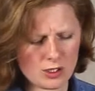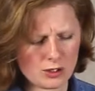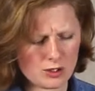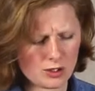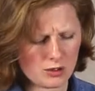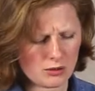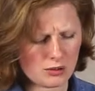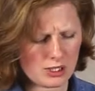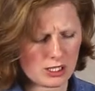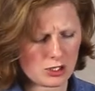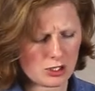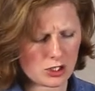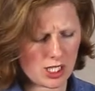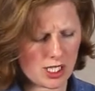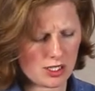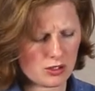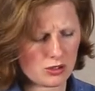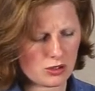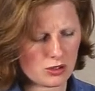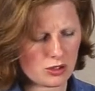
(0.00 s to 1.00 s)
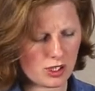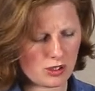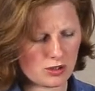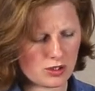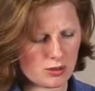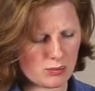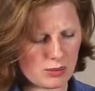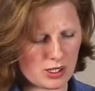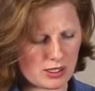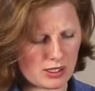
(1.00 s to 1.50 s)
So you can change your shutter
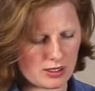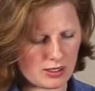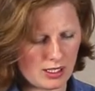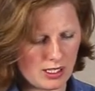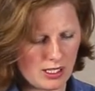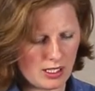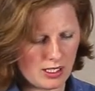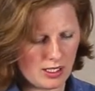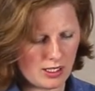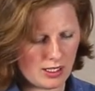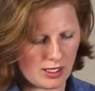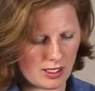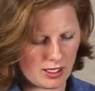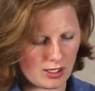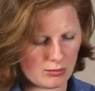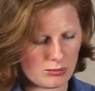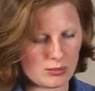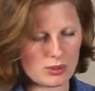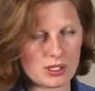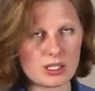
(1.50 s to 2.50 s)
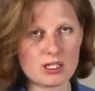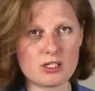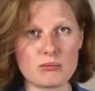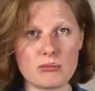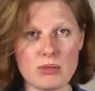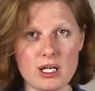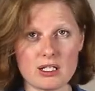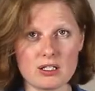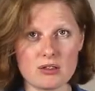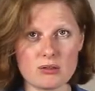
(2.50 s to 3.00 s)
speed in
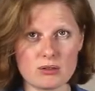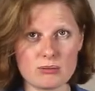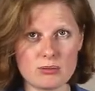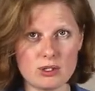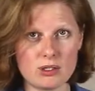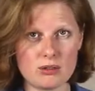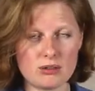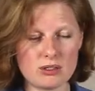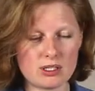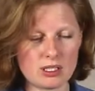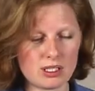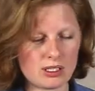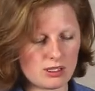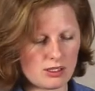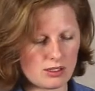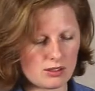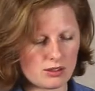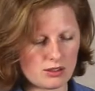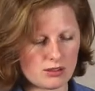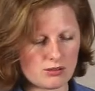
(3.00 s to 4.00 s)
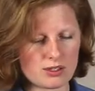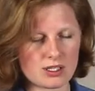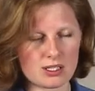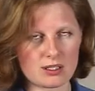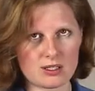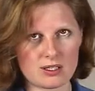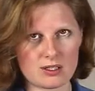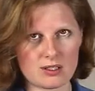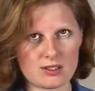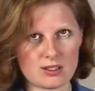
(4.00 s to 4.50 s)
manual mode
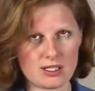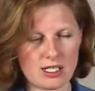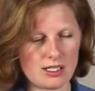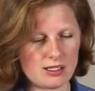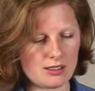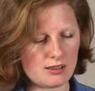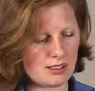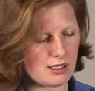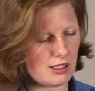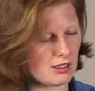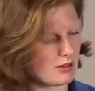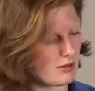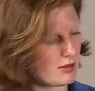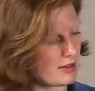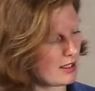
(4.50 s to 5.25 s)
using this dial, and you